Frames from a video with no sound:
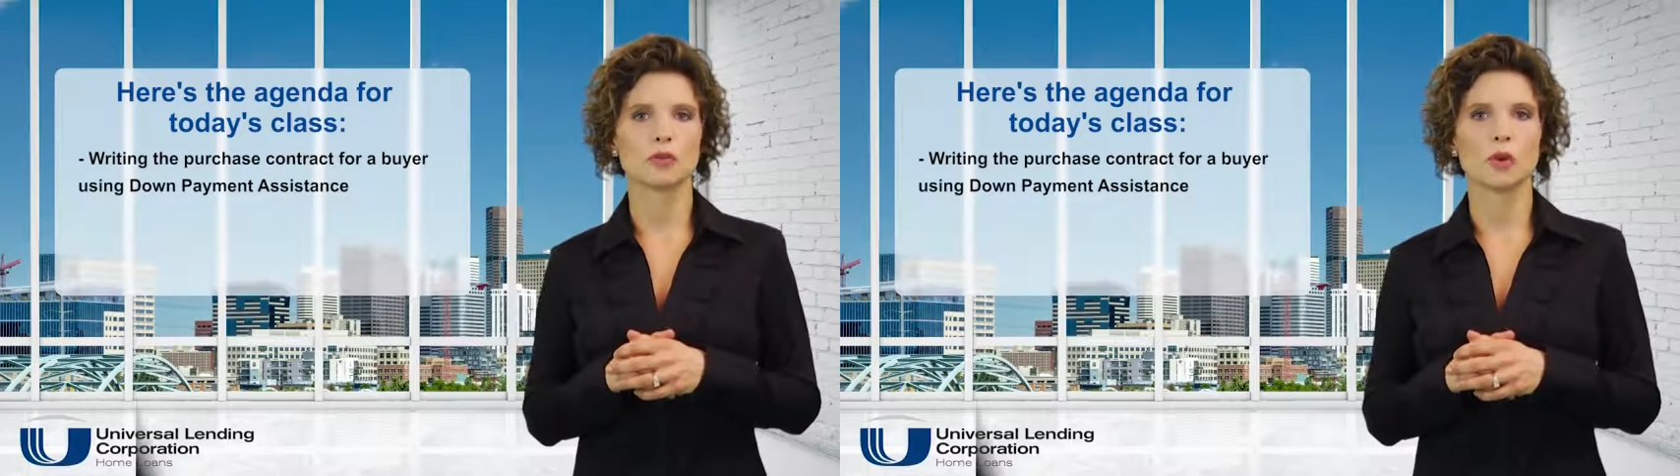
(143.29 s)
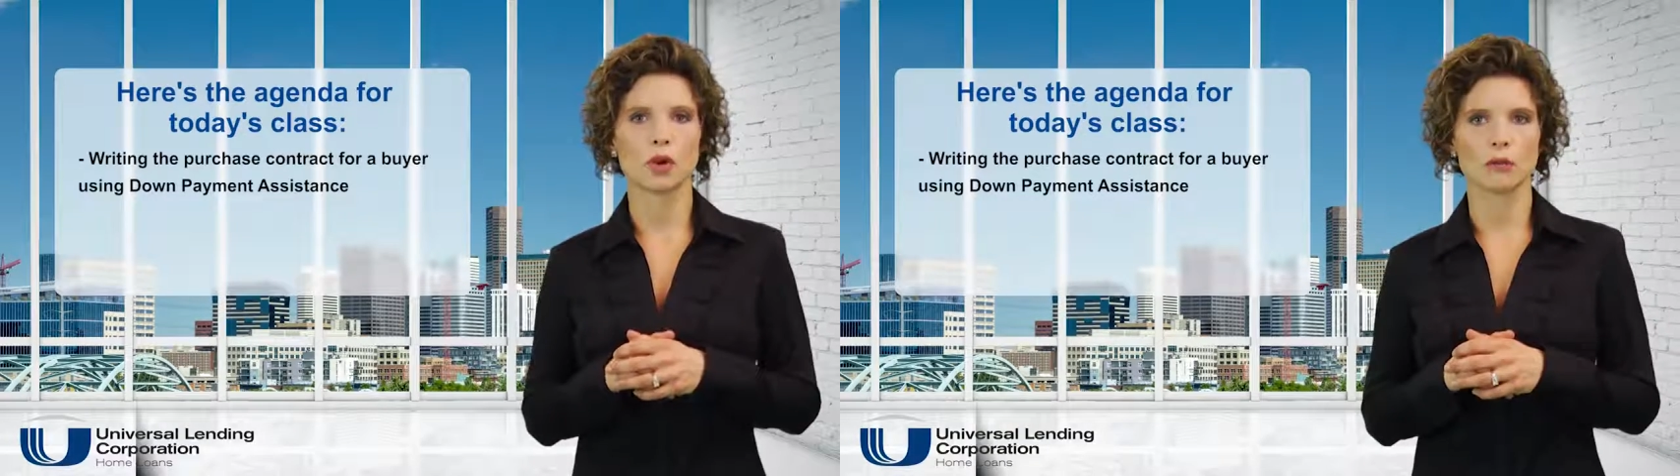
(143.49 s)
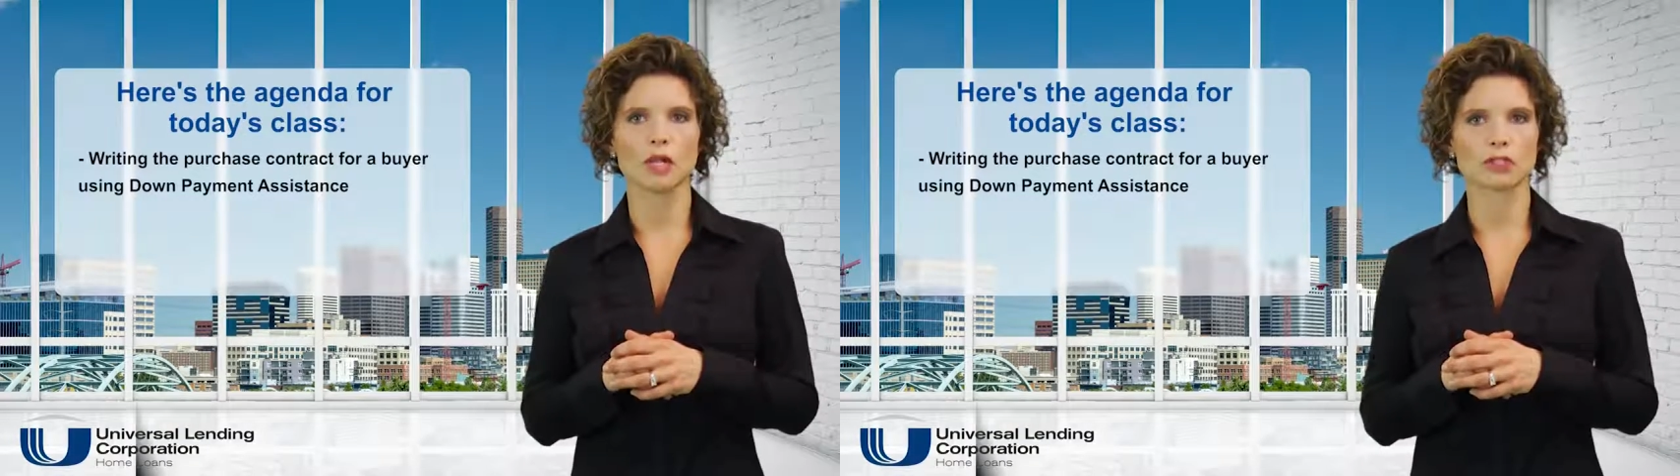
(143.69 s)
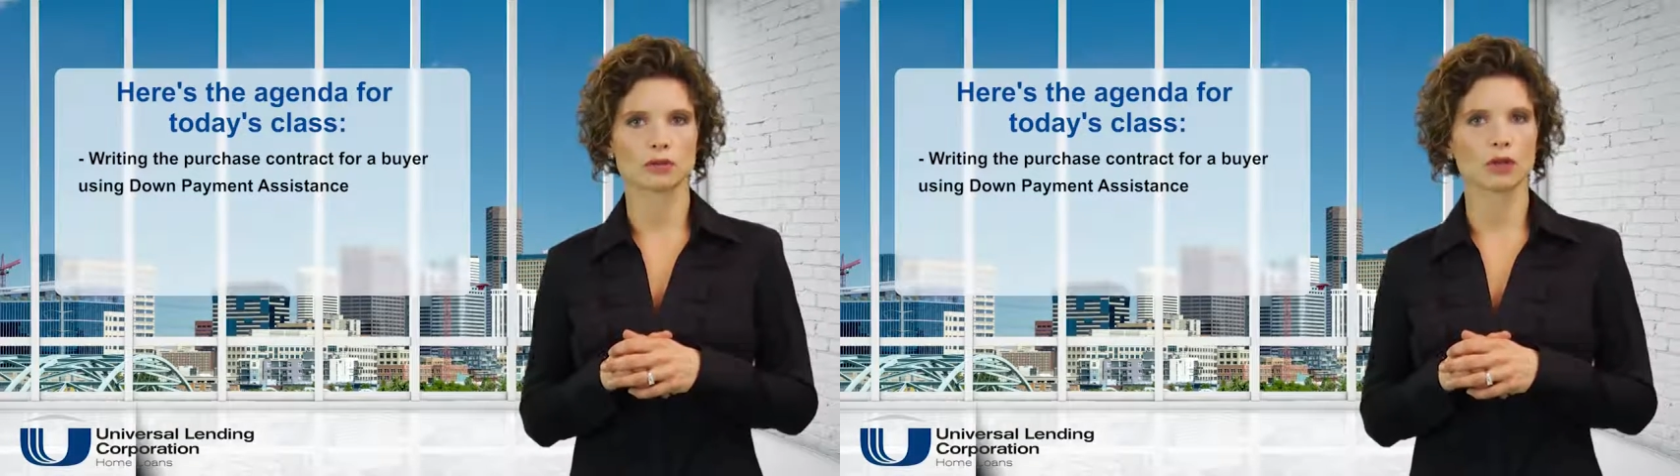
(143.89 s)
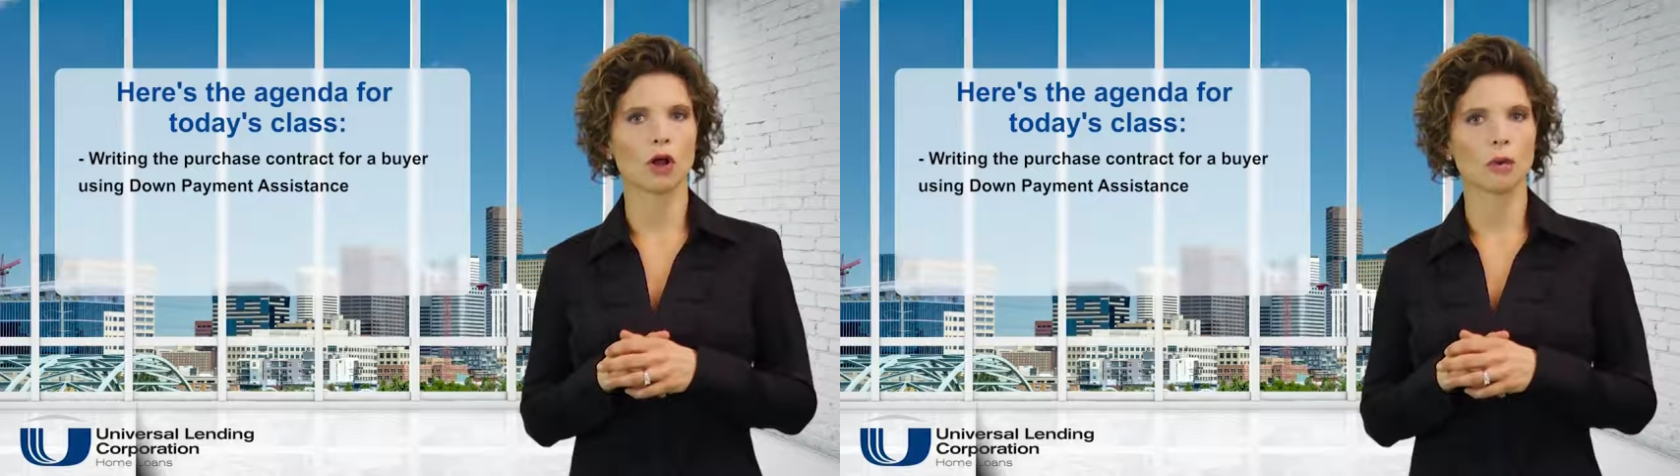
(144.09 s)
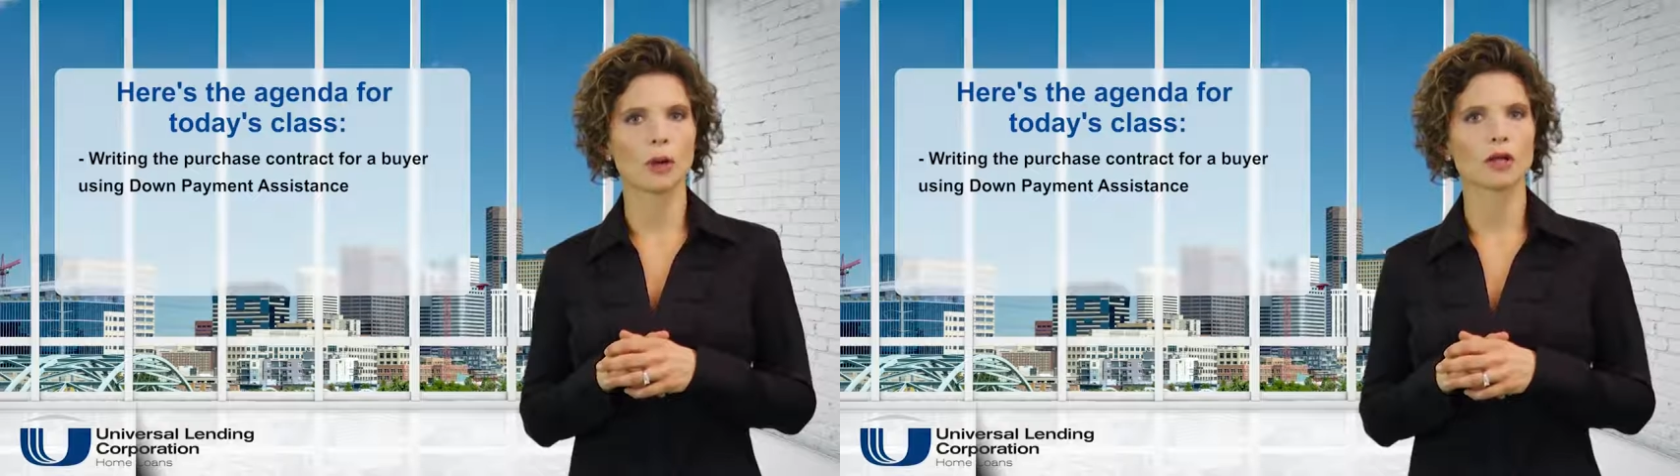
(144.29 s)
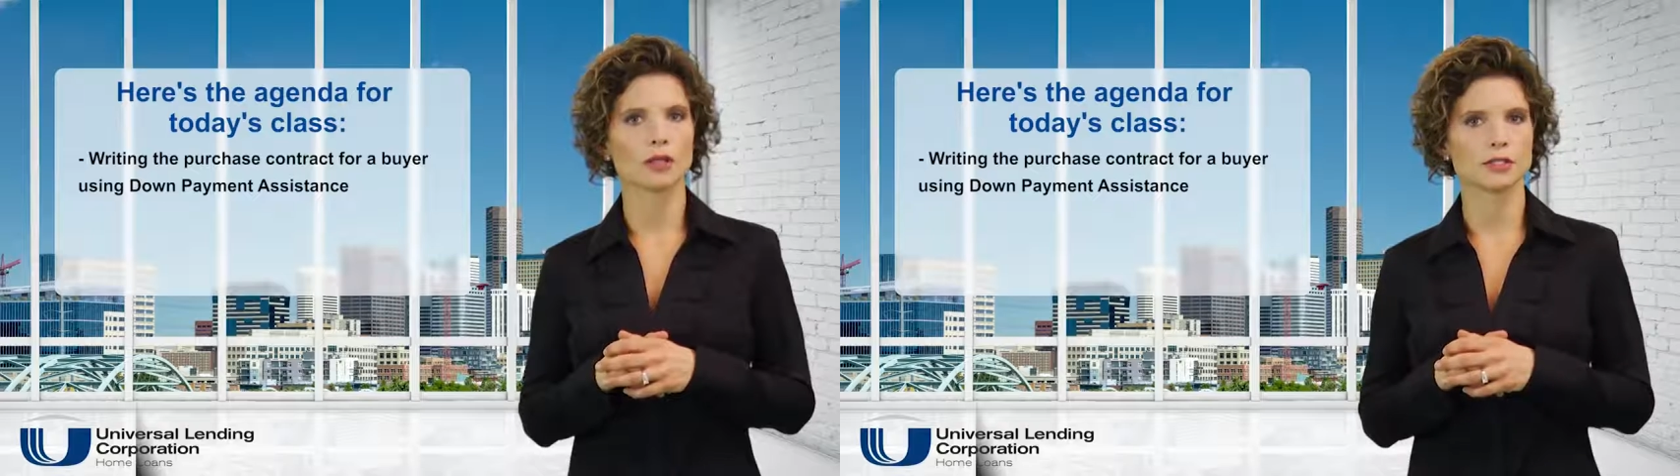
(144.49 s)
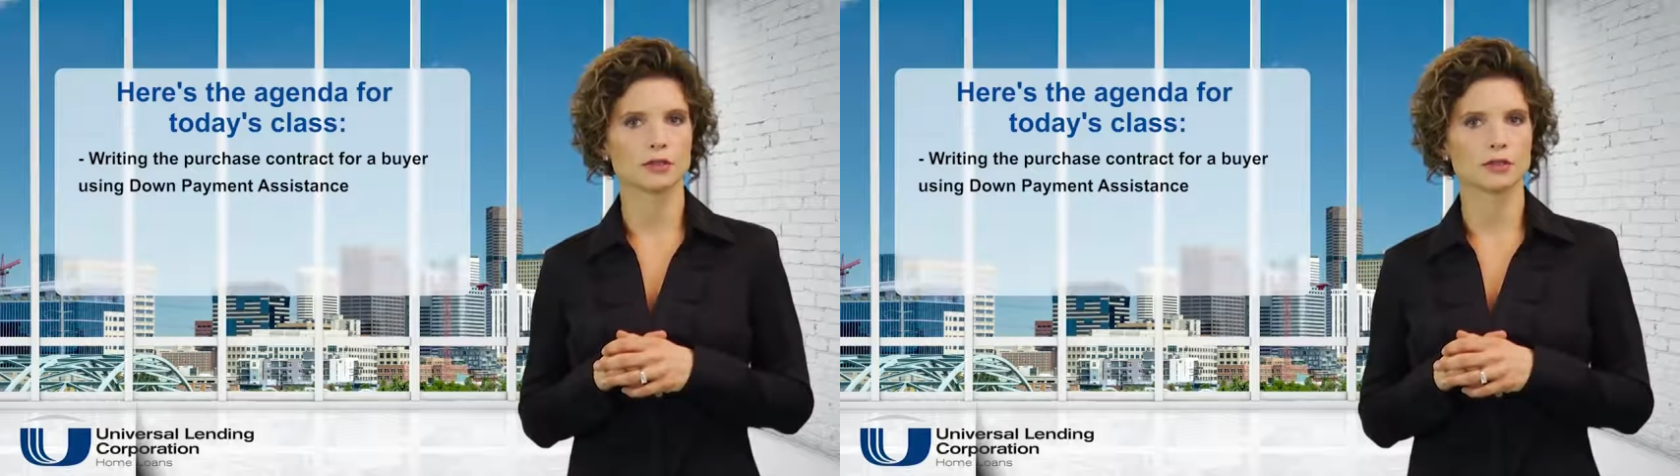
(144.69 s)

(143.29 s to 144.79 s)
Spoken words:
and we want to make sure that all parties